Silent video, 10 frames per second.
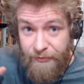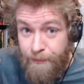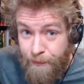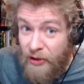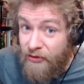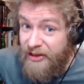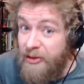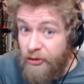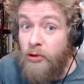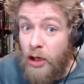But
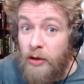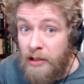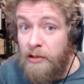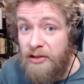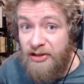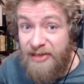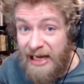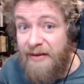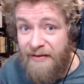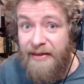did you go and look to
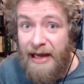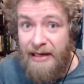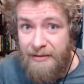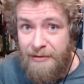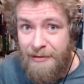test that?